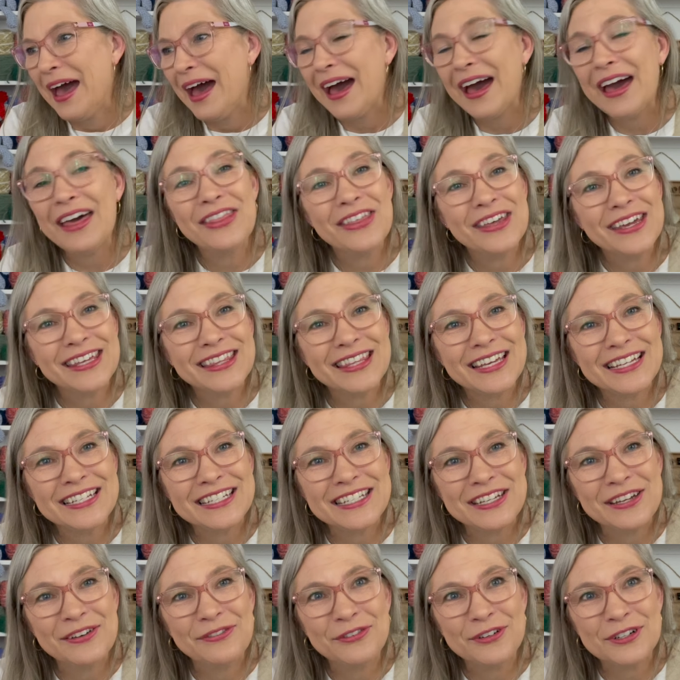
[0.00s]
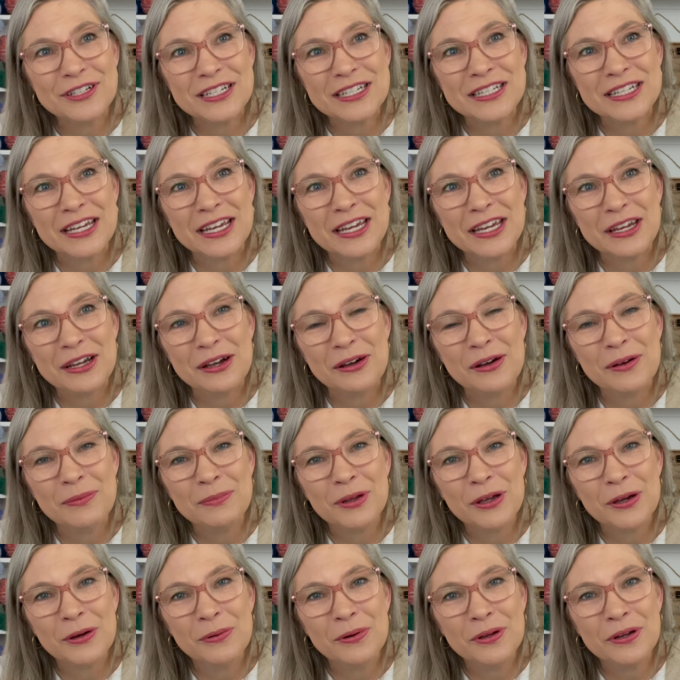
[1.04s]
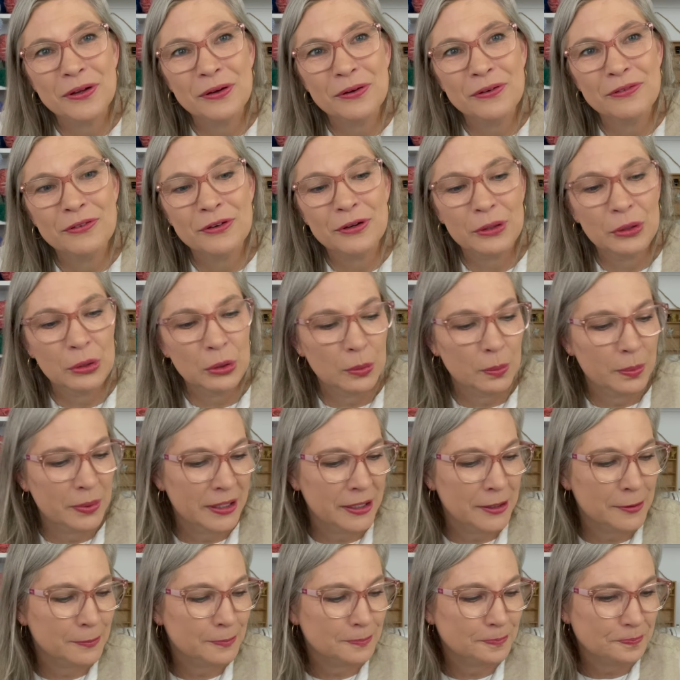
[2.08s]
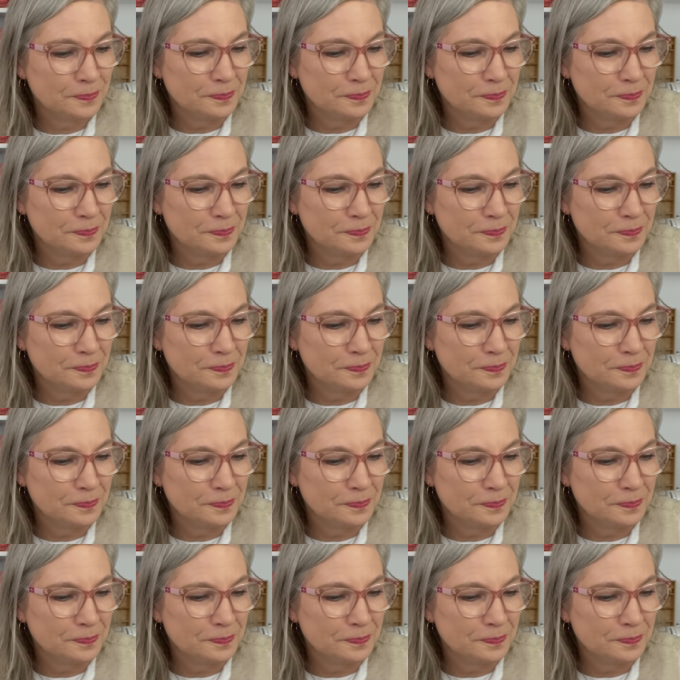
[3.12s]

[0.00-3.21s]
I think that's it for today, y'all. I'm going over a little bit